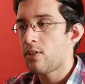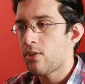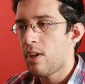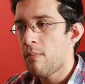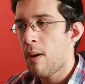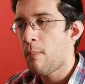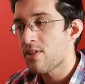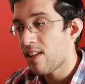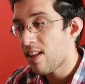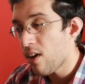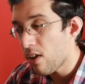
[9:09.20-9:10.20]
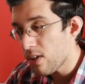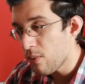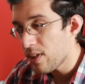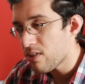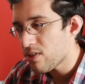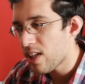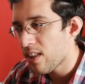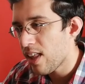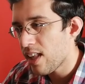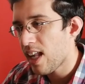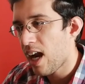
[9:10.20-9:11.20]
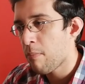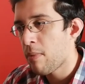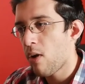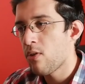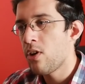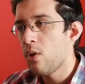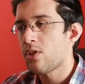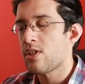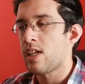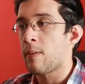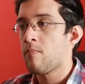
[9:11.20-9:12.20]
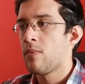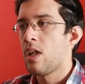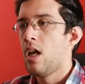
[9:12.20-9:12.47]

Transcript: our team members, and another interesting thing that I'm now noticing,